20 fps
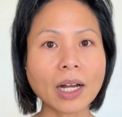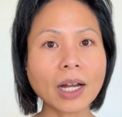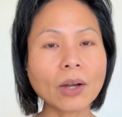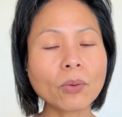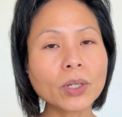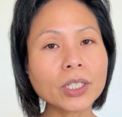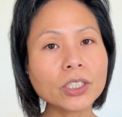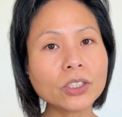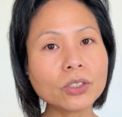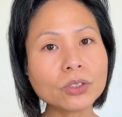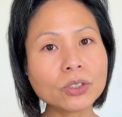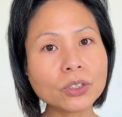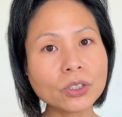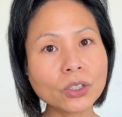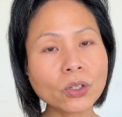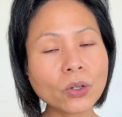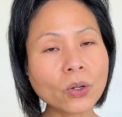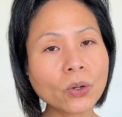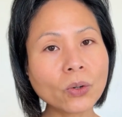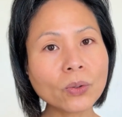I want you to
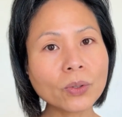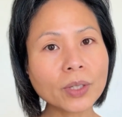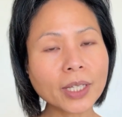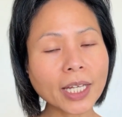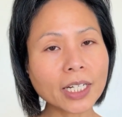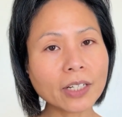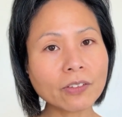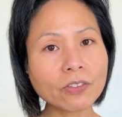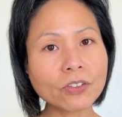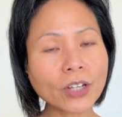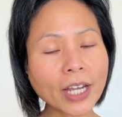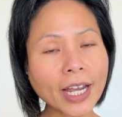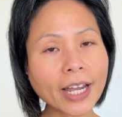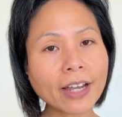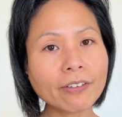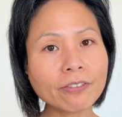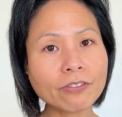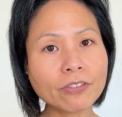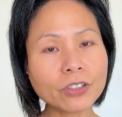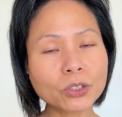know that if you
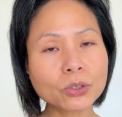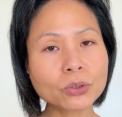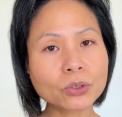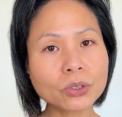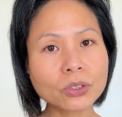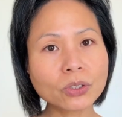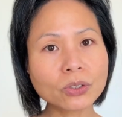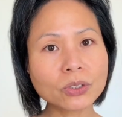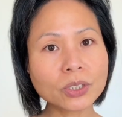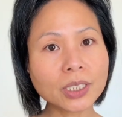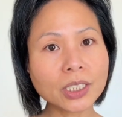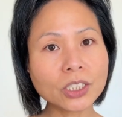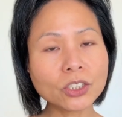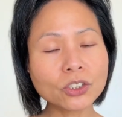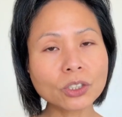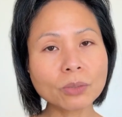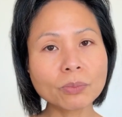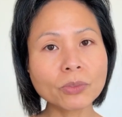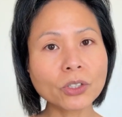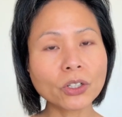have visual snow syndrome,